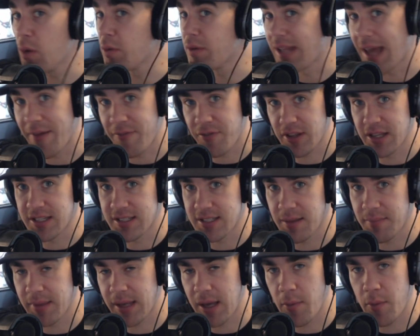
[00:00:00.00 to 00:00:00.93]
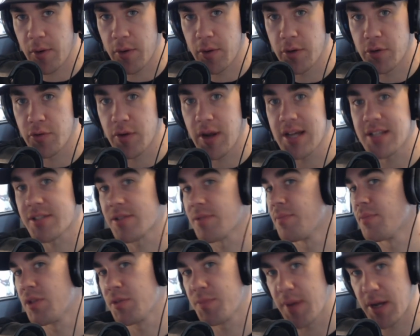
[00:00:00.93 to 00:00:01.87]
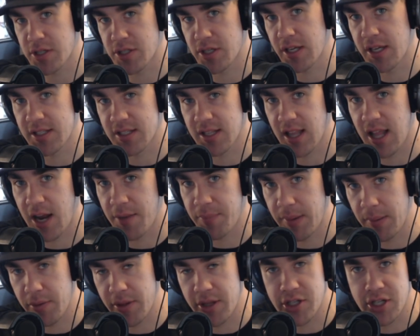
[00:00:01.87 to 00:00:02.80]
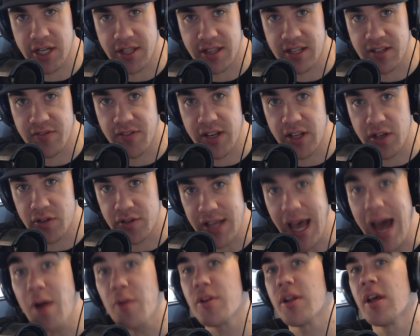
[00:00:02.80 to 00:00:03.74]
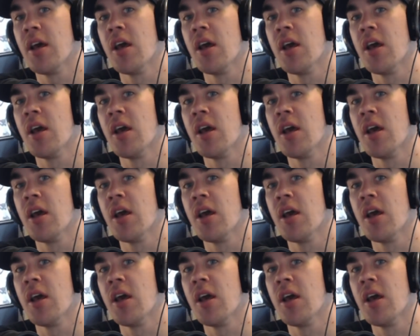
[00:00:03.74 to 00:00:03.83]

Definitely something I want to address, especially because a lot of people that check these videos out